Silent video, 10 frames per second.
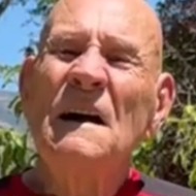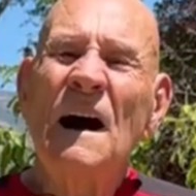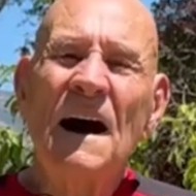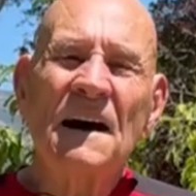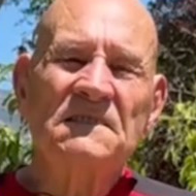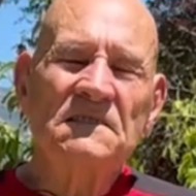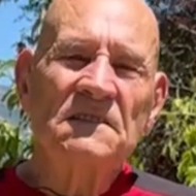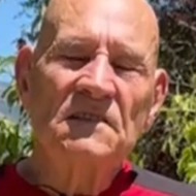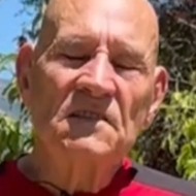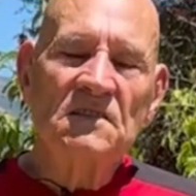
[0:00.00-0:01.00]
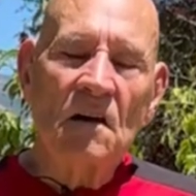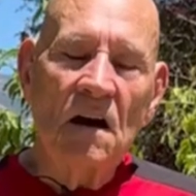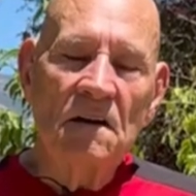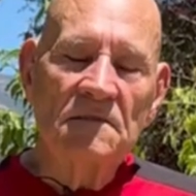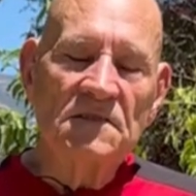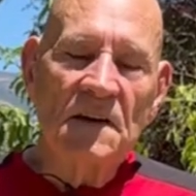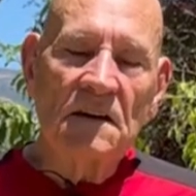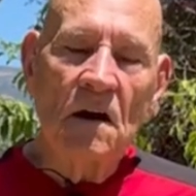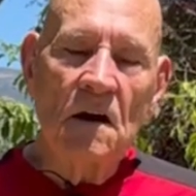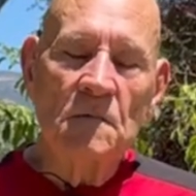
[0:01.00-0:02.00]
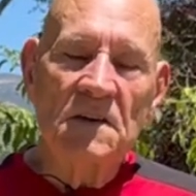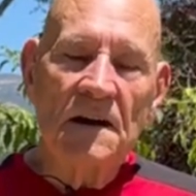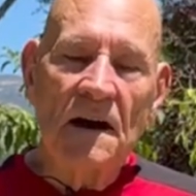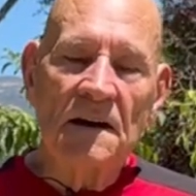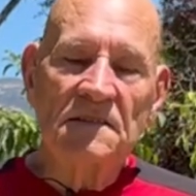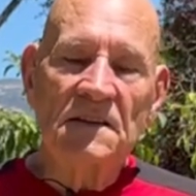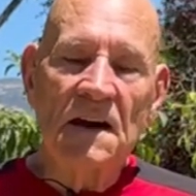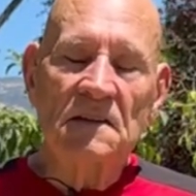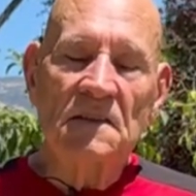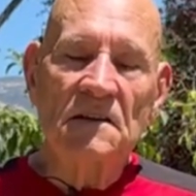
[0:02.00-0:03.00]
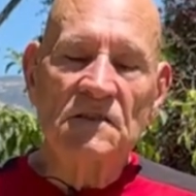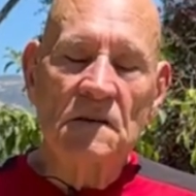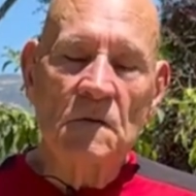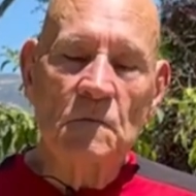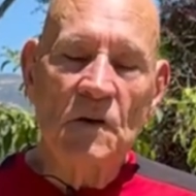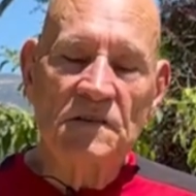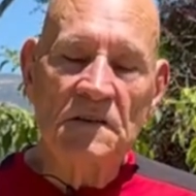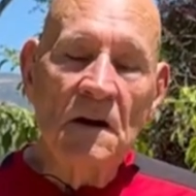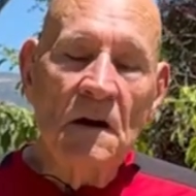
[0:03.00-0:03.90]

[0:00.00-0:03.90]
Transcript: oxygen starved. So that carbon dioxide in there is going to be pushing